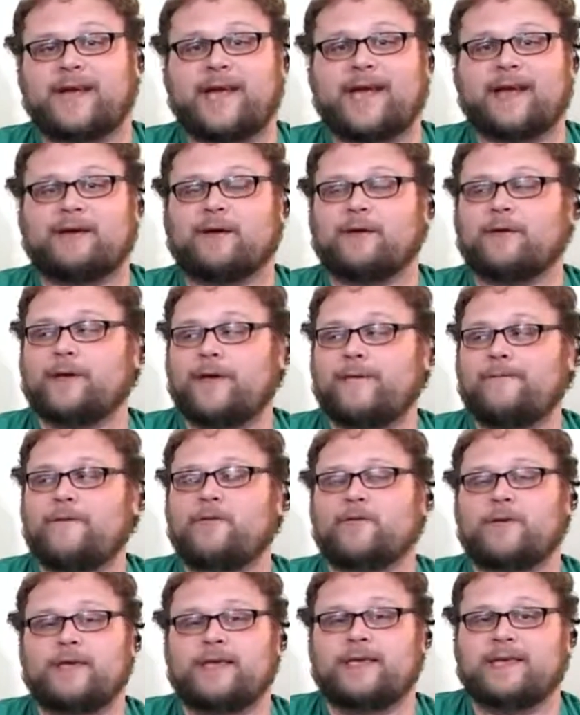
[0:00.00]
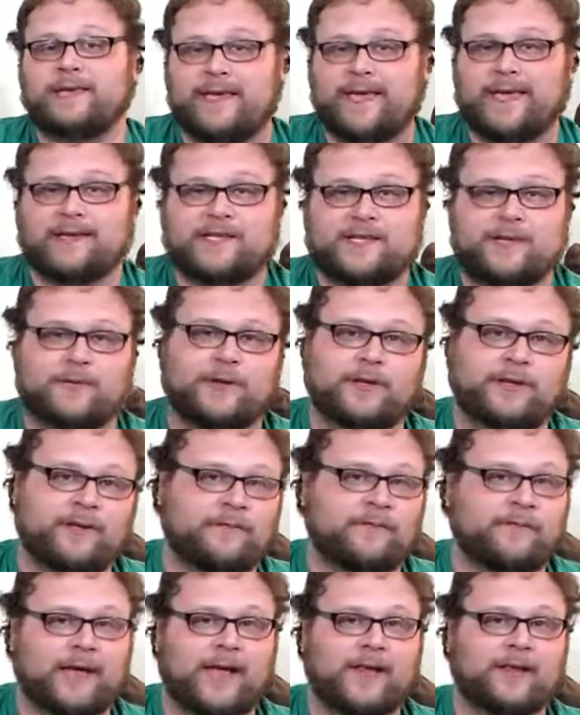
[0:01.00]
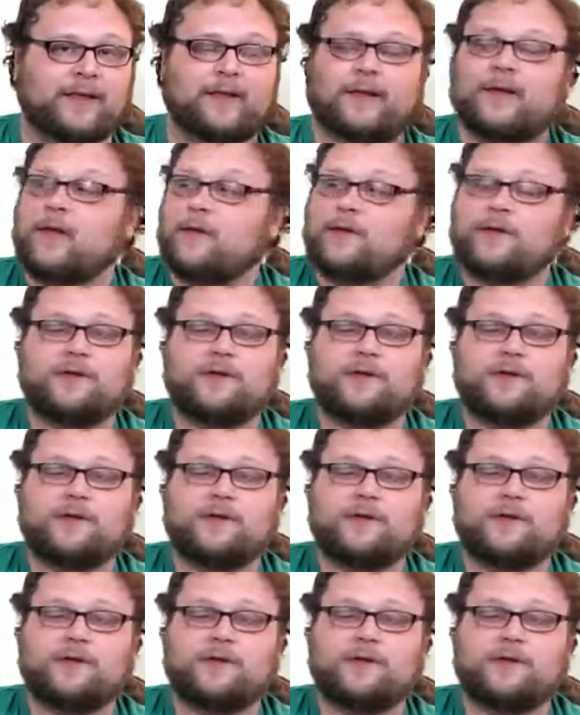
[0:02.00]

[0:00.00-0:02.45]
aggro if you can get to a Linvala.